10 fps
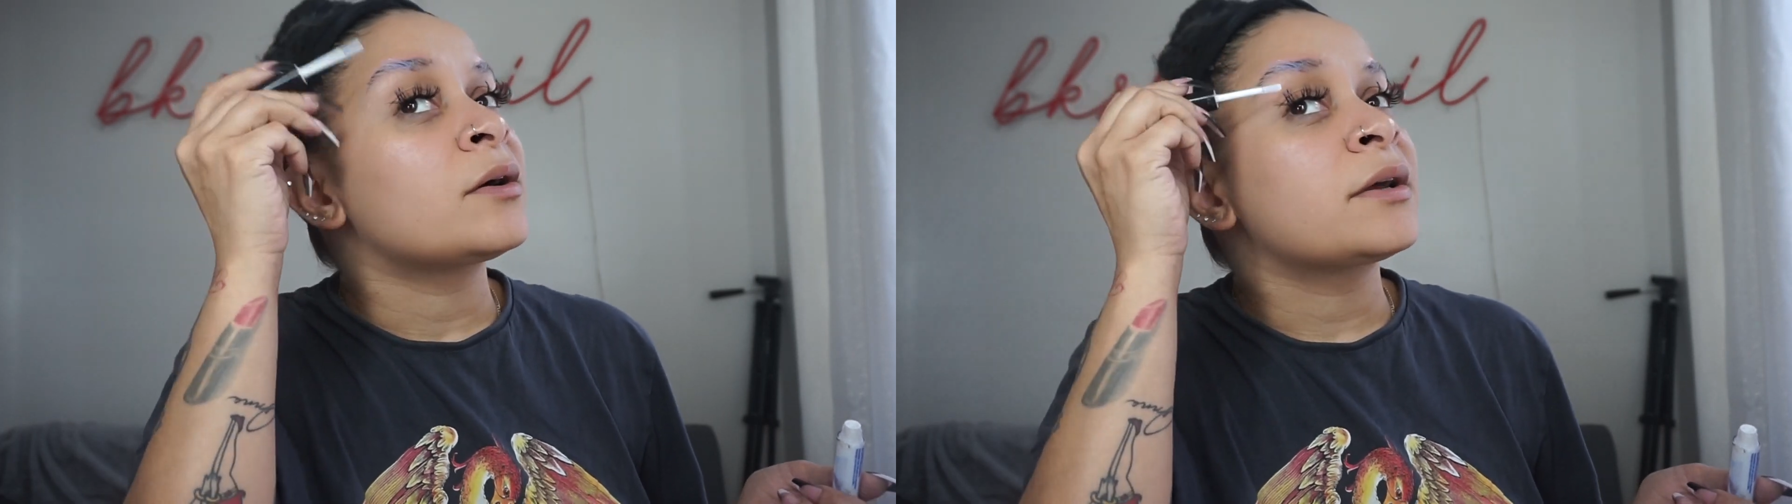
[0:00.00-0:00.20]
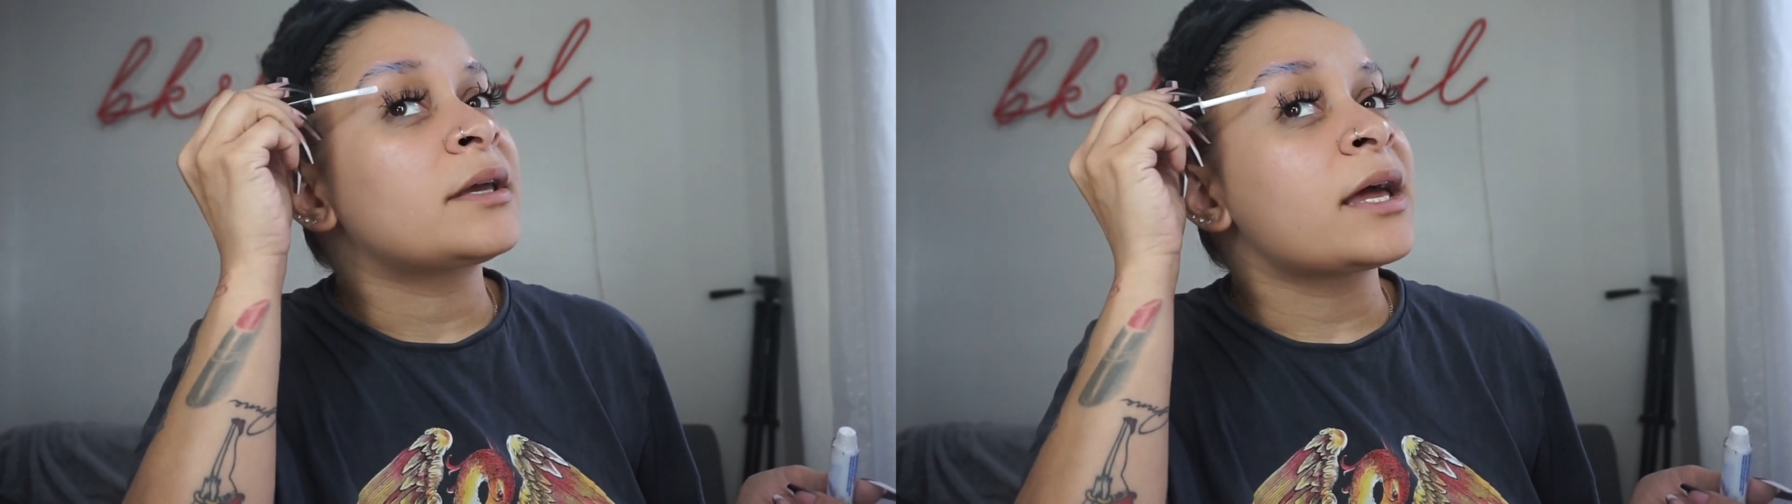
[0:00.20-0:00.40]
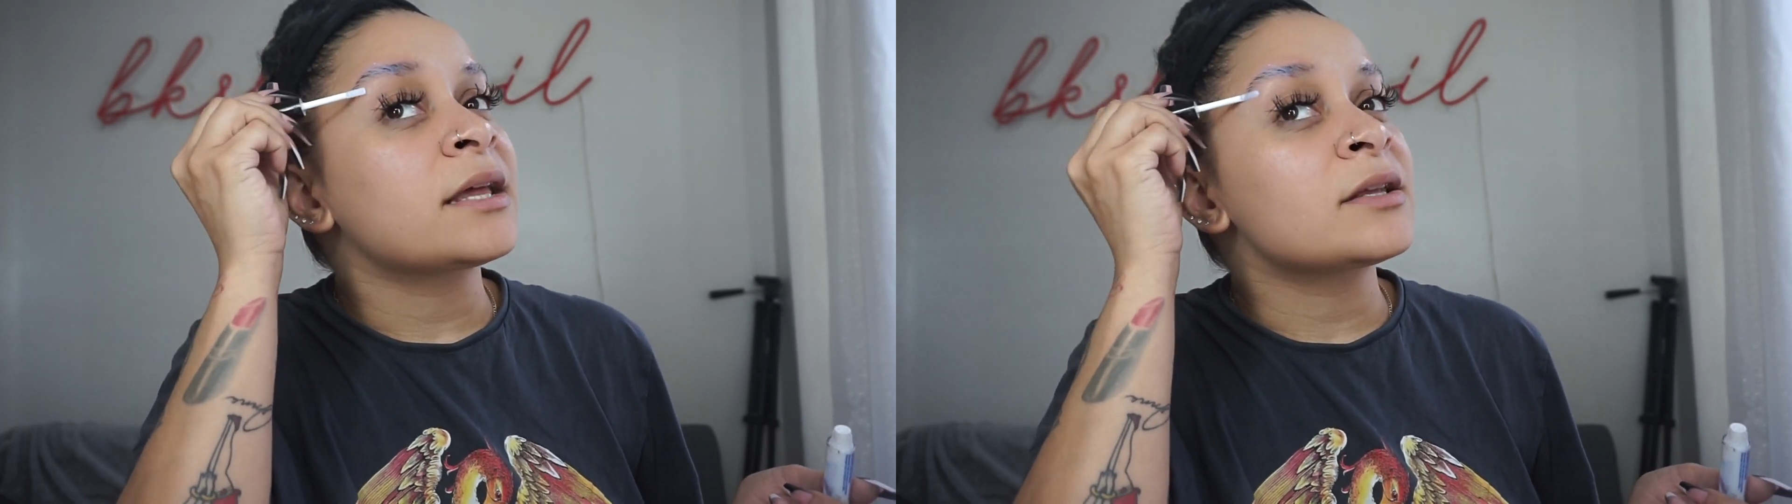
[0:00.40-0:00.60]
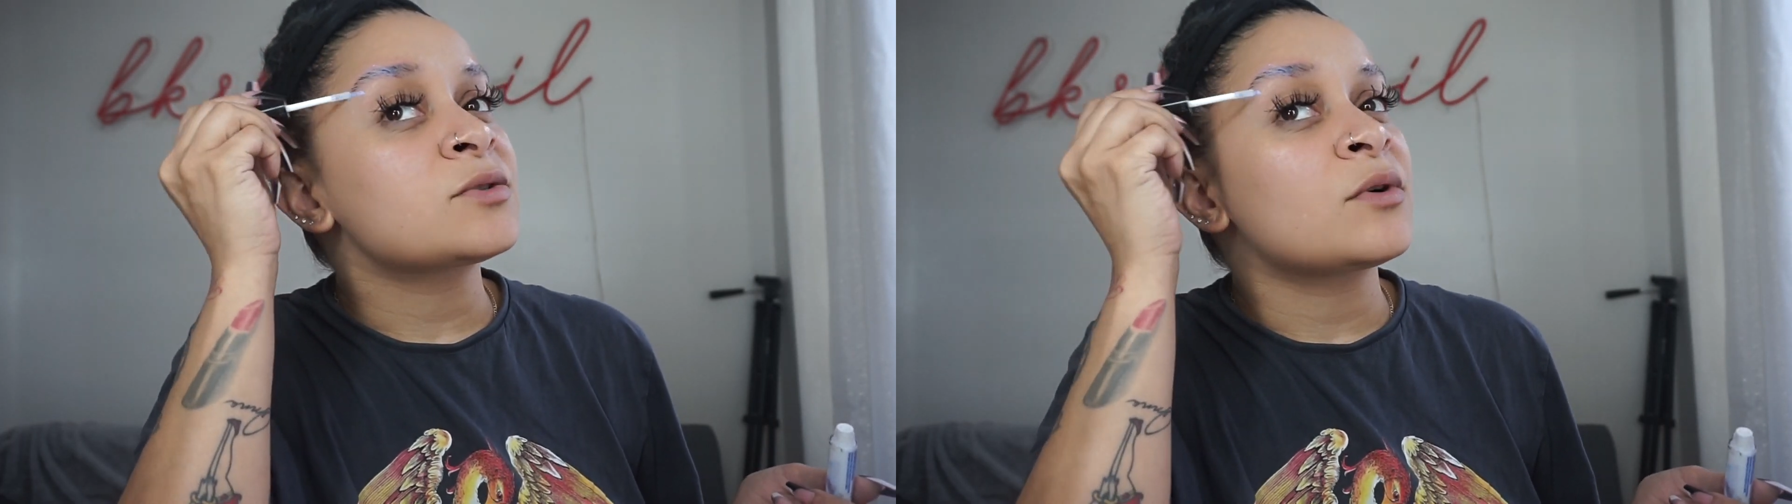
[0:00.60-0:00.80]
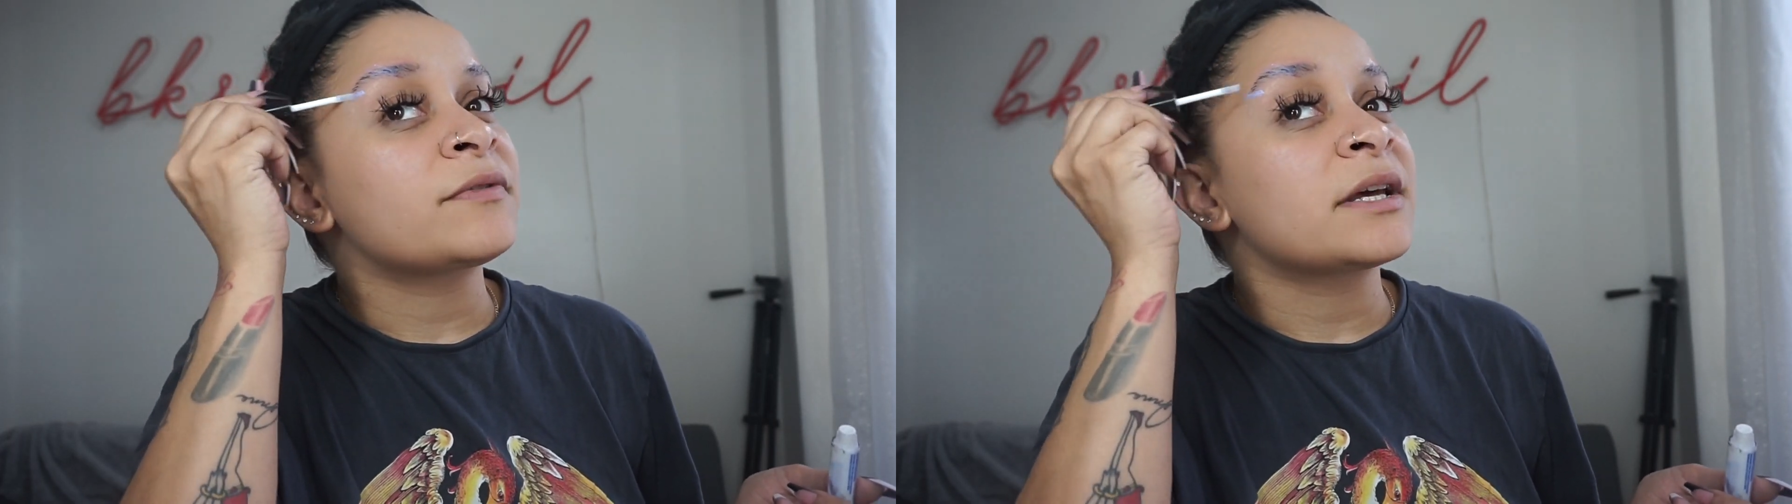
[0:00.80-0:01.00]
Getting this
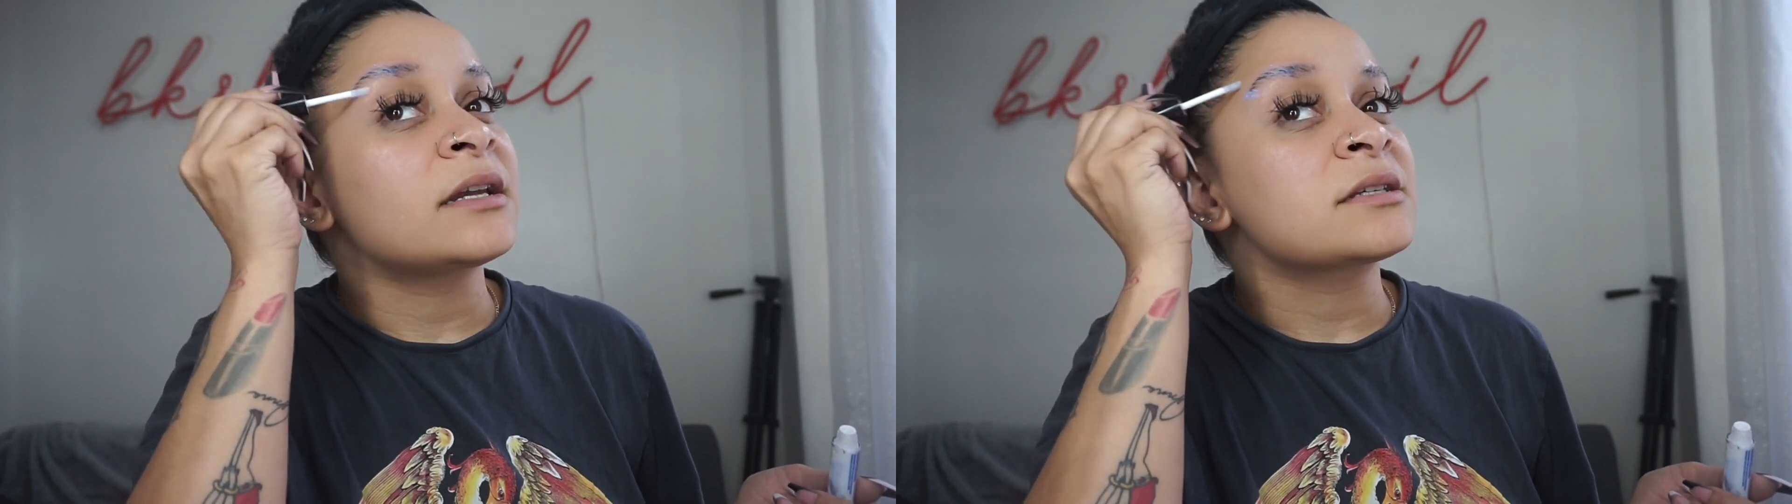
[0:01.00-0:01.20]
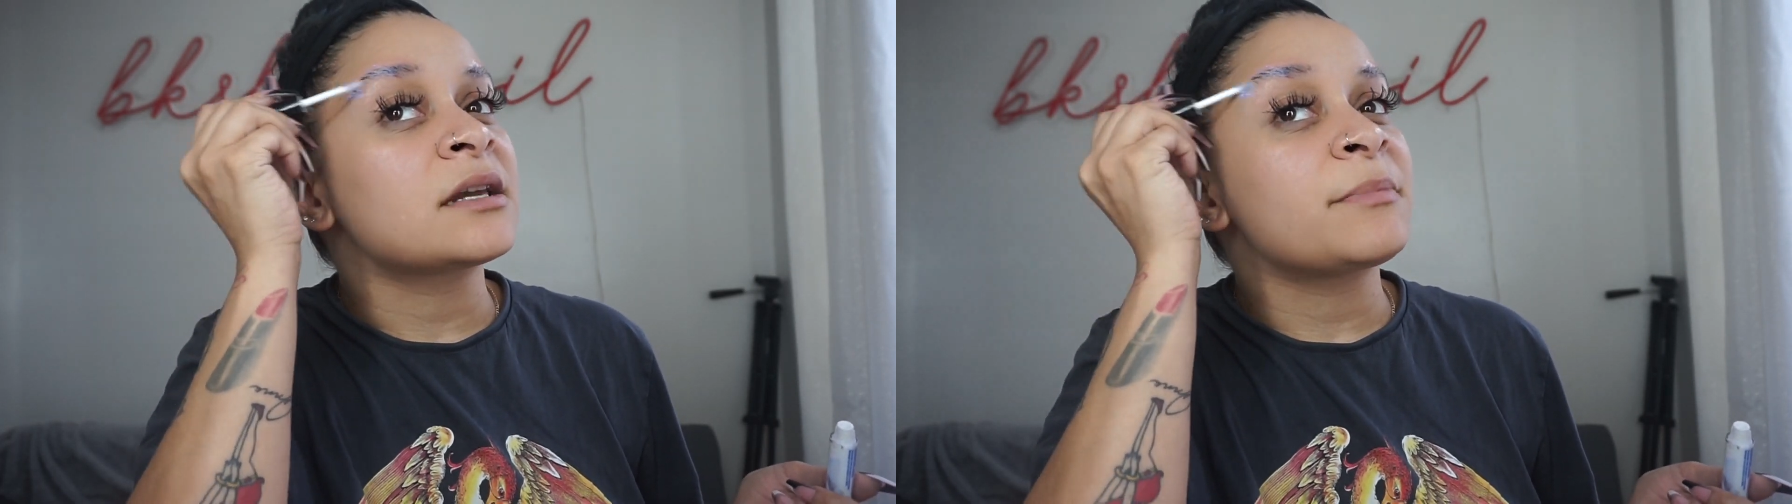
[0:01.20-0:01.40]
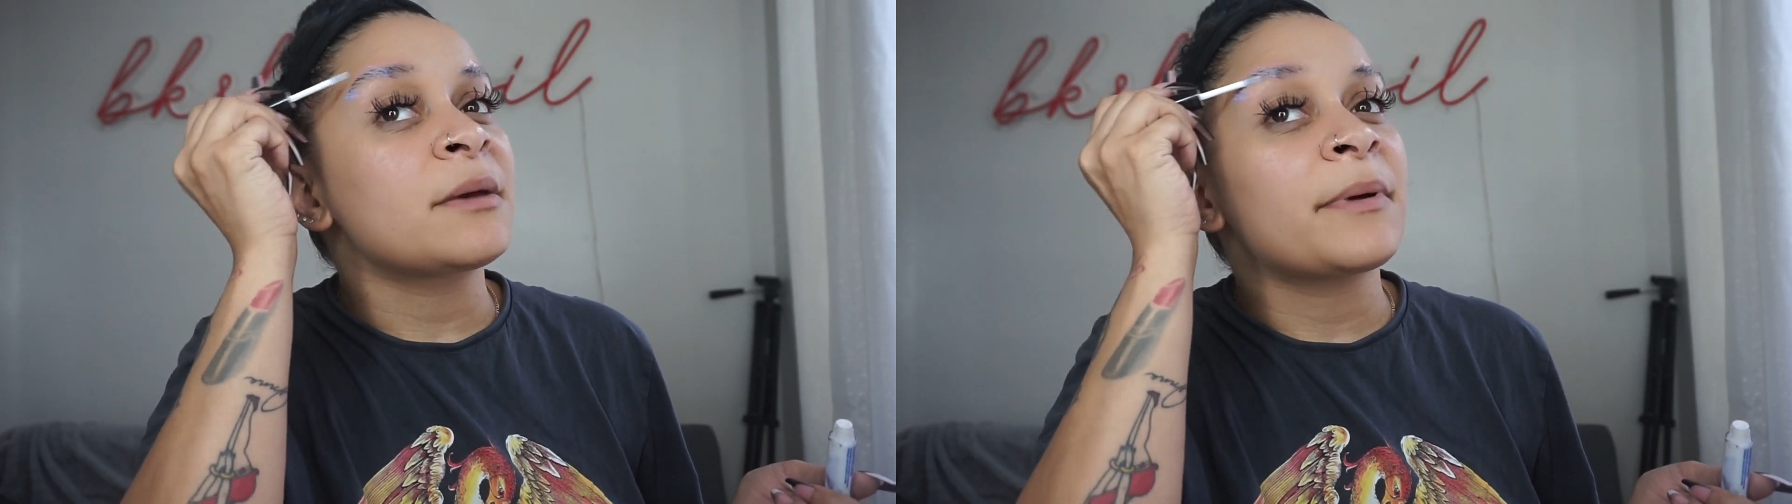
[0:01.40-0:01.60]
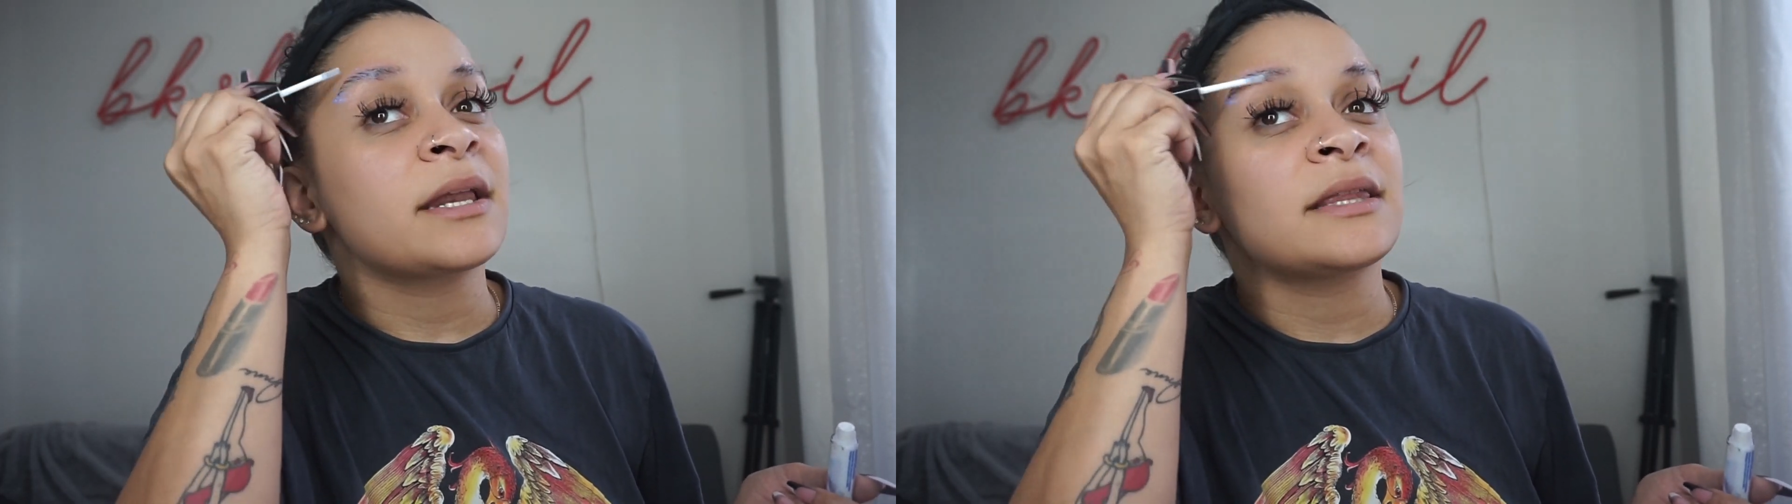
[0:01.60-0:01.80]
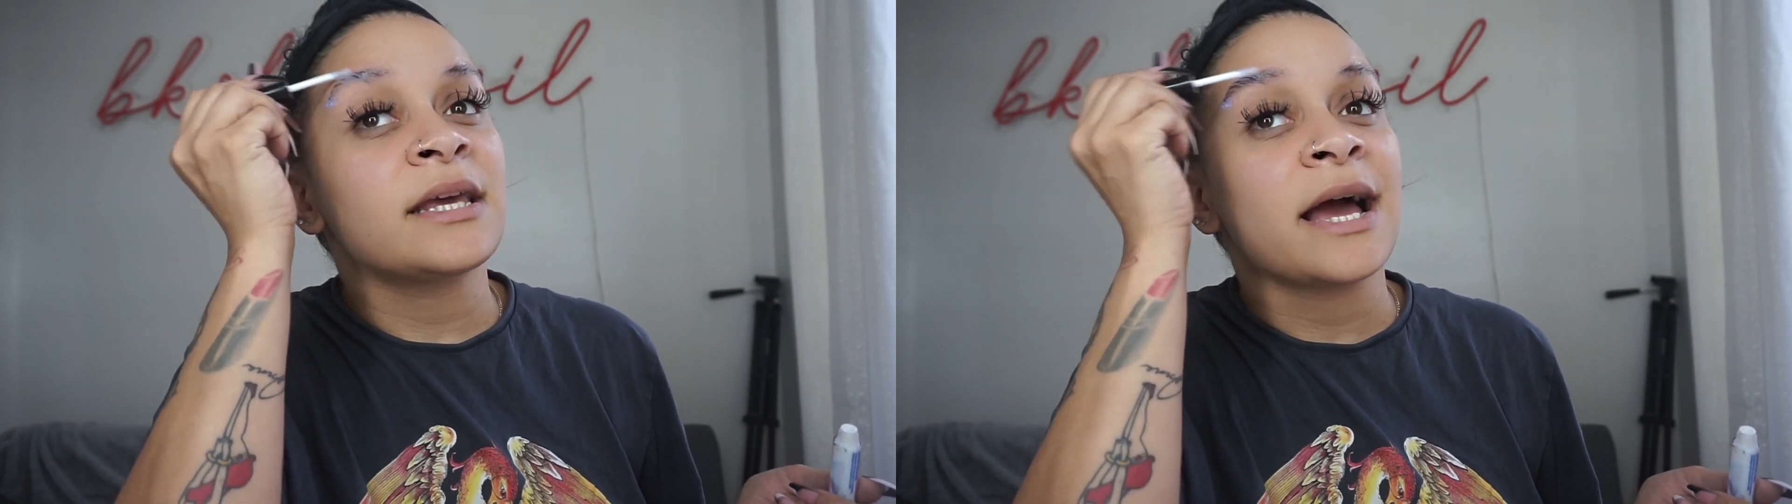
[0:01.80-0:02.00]
off later is going to be a pain
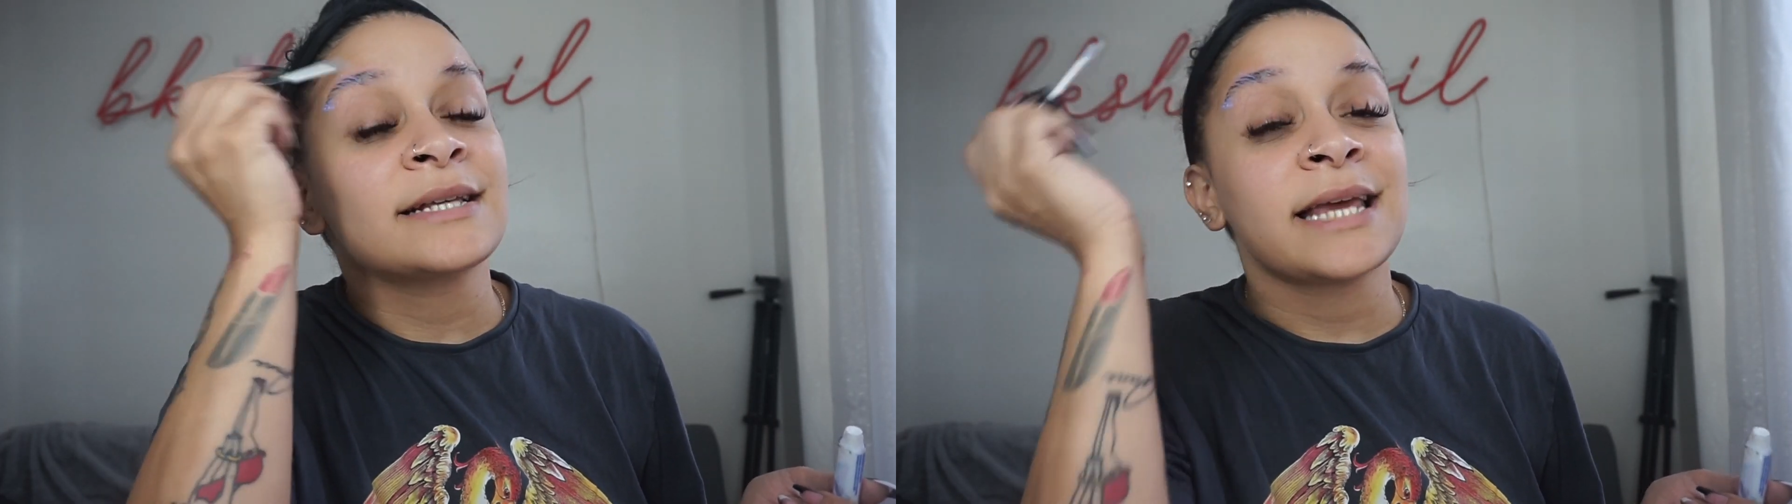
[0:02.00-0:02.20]
in the ass.